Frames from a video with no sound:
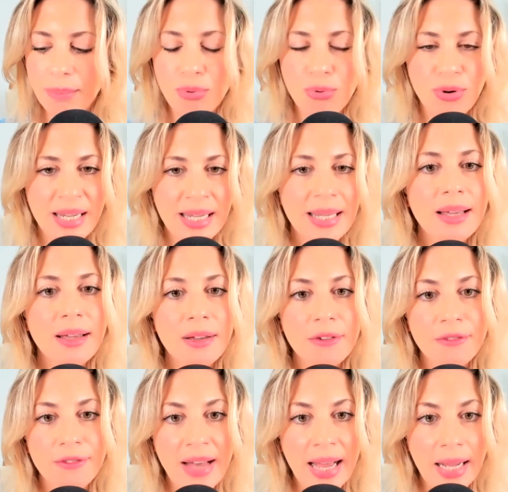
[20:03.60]
bringing
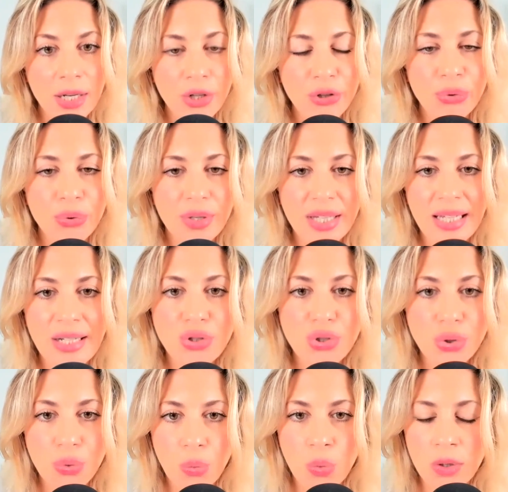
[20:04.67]
value into
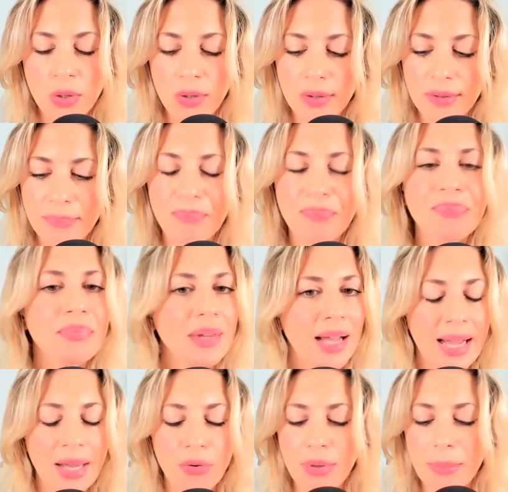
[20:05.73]
the world?
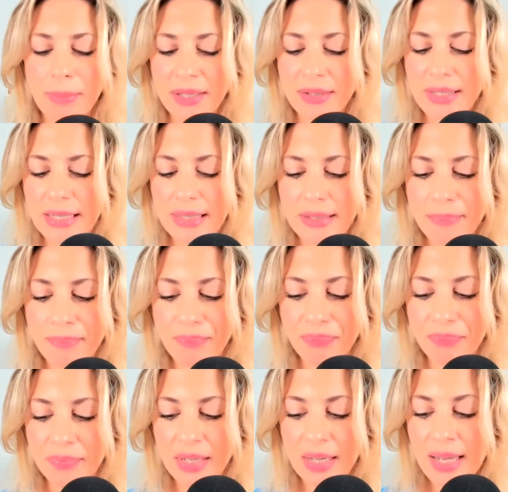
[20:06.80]
I repeat it.
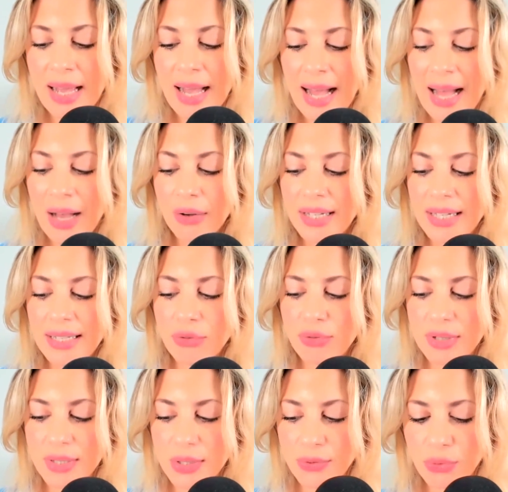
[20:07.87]
How can I
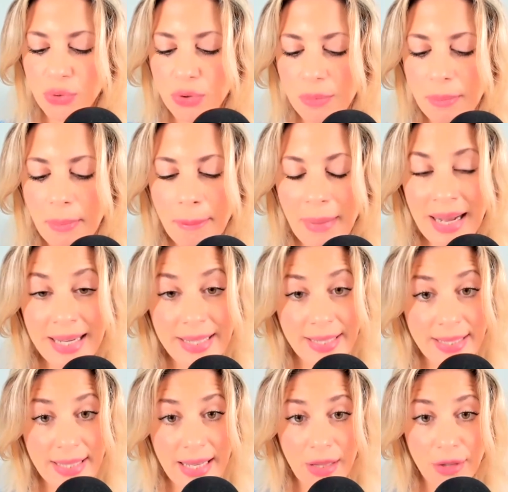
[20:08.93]
transform
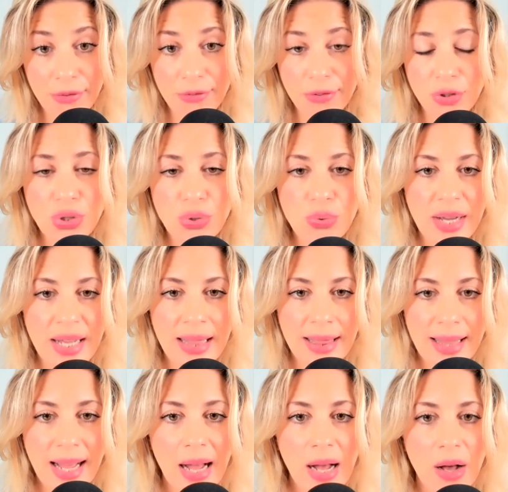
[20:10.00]
myself to
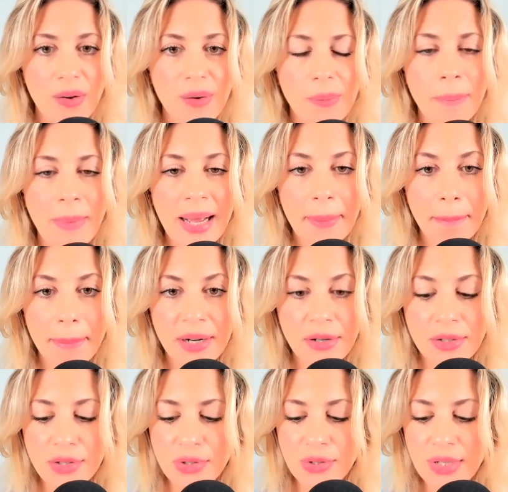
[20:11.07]
allow my
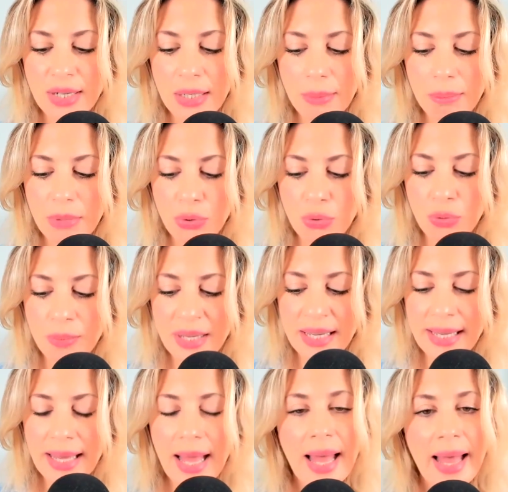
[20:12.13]
personal
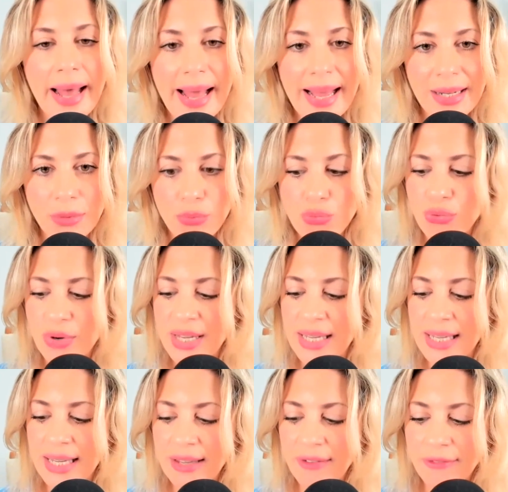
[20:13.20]
blooming and
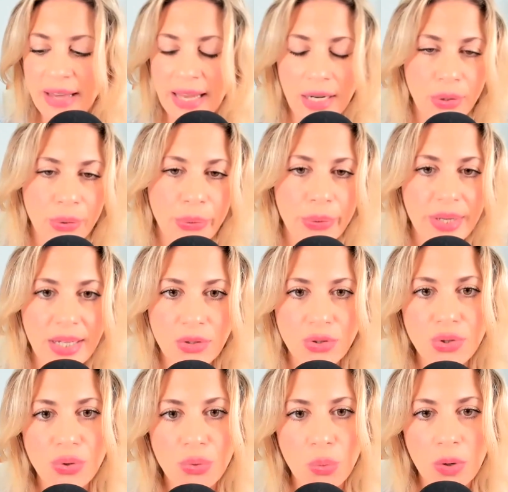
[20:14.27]
bringing value
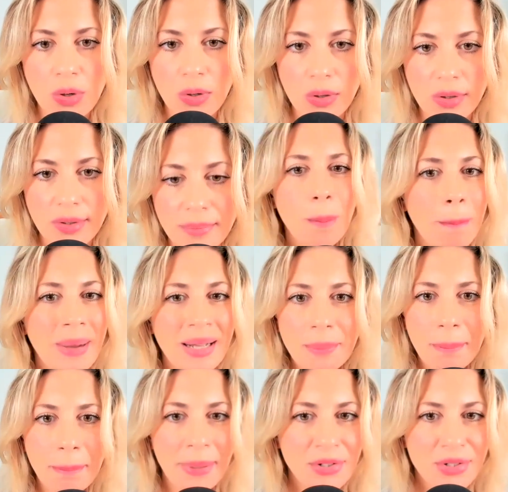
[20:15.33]
into the world?
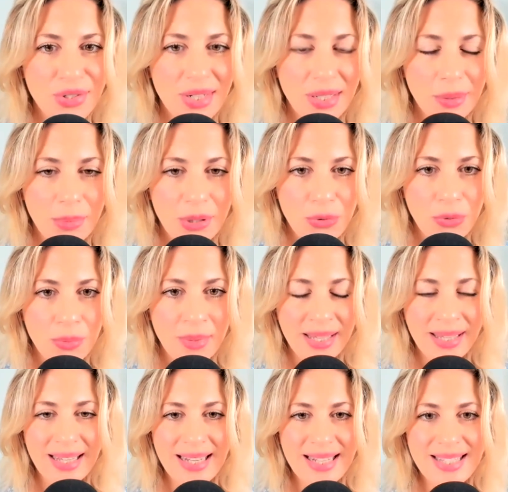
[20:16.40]
But personal
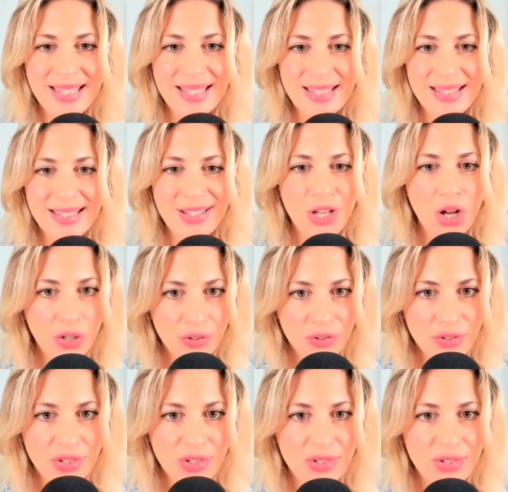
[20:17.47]
blooming, it's not